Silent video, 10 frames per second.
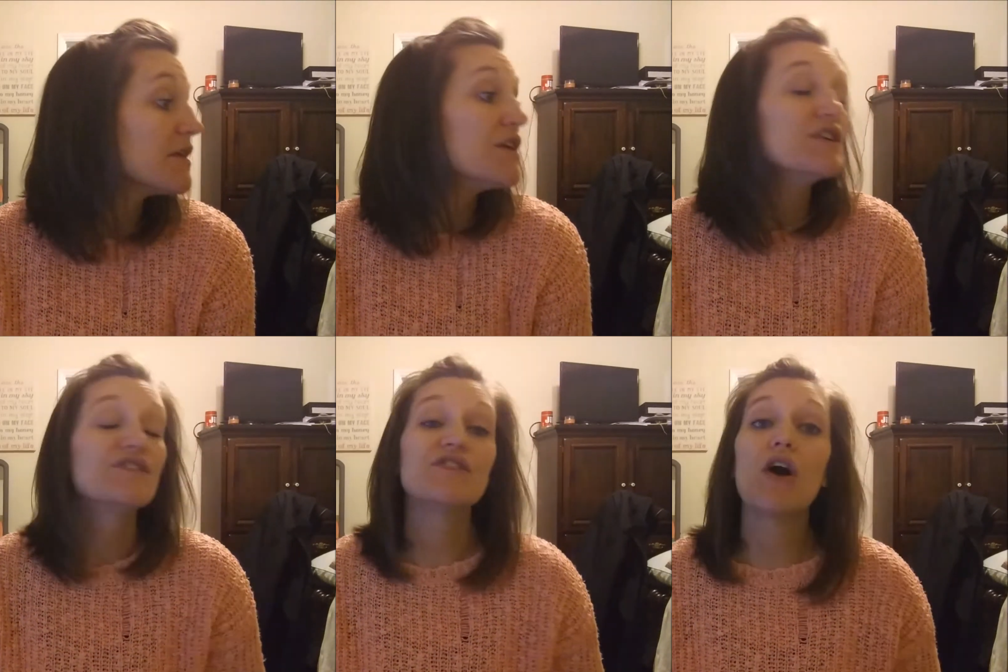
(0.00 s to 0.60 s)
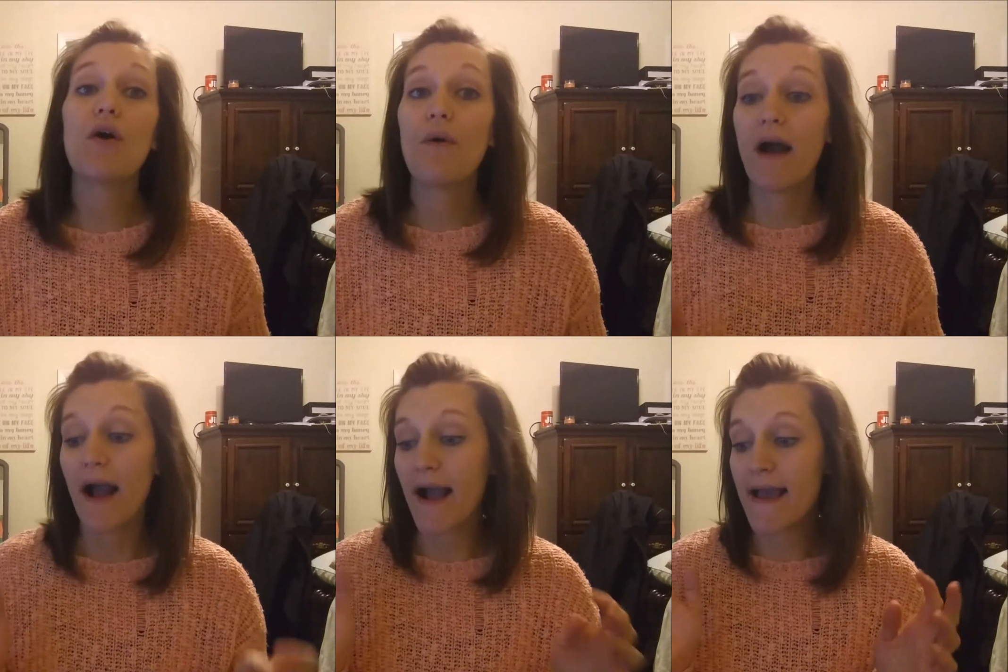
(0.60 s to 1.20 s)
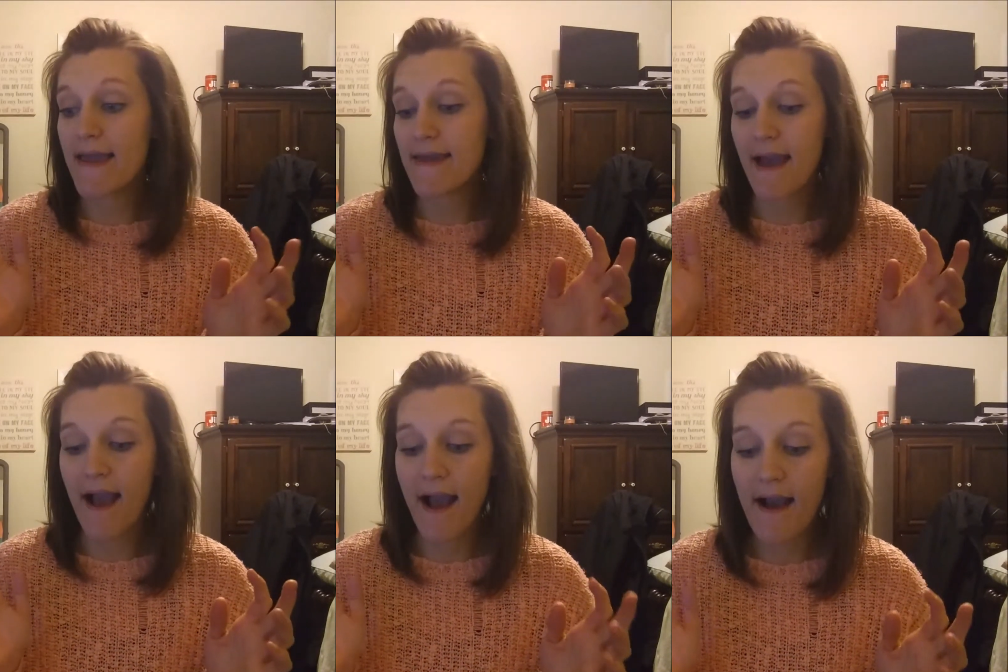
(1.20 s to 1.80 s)
So, I
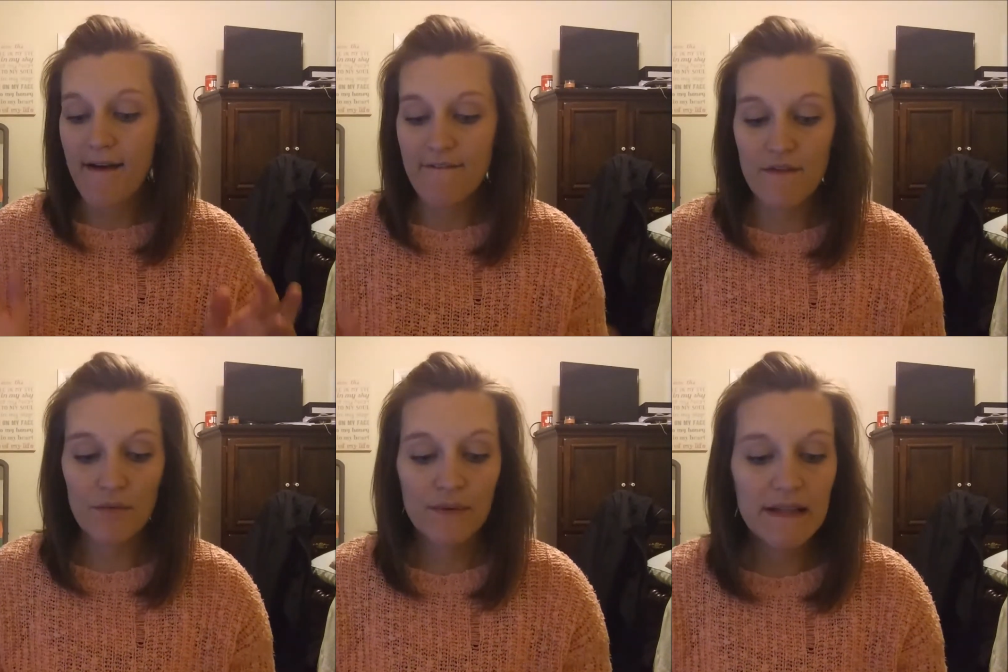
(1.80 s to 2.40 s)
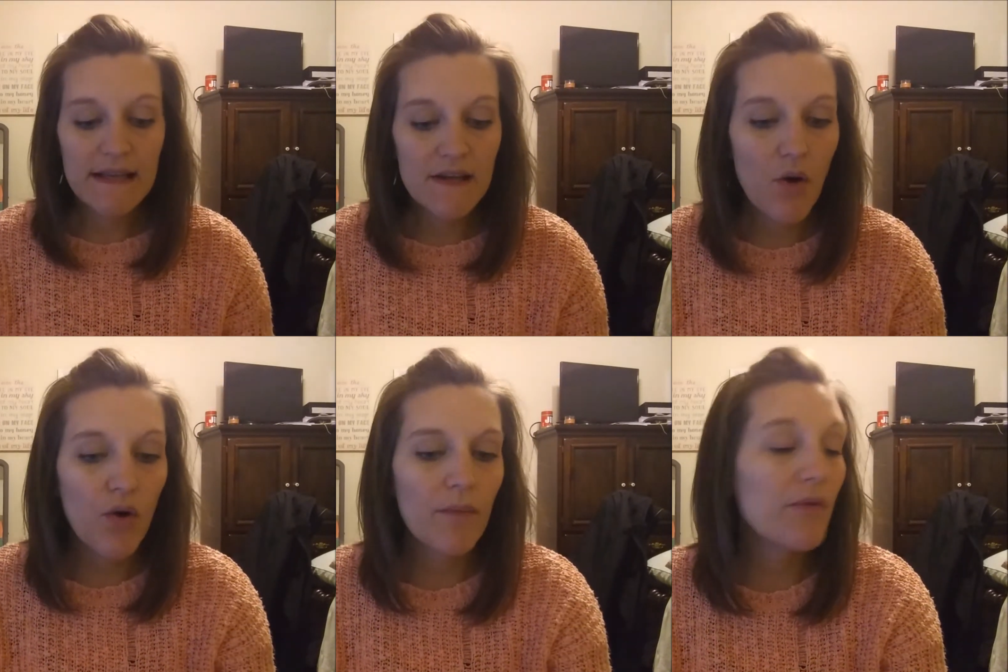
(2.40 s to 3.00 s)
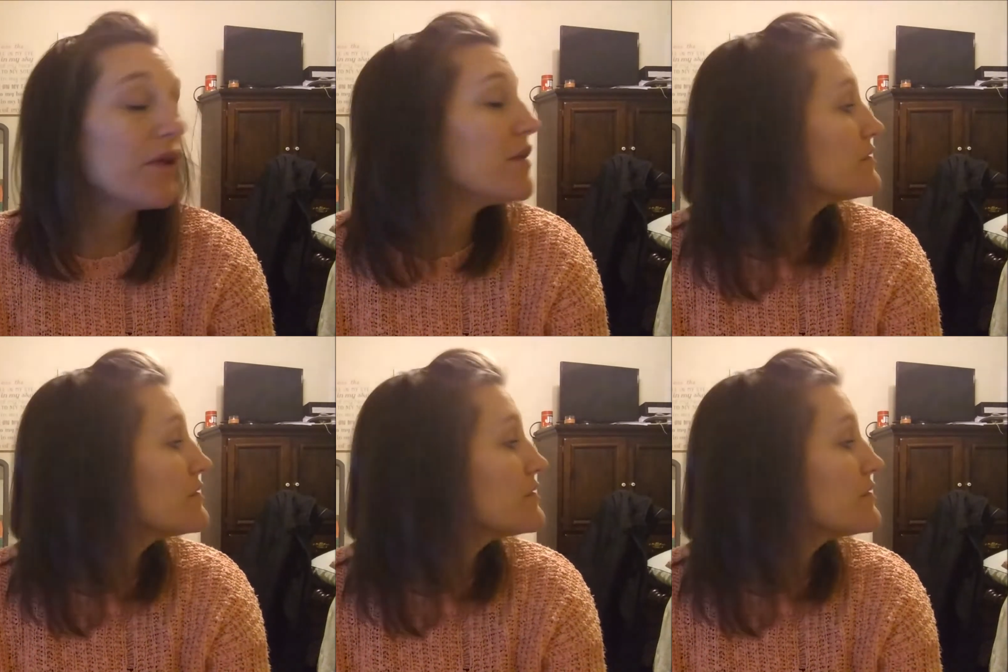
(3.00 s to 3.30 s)
have really horrible...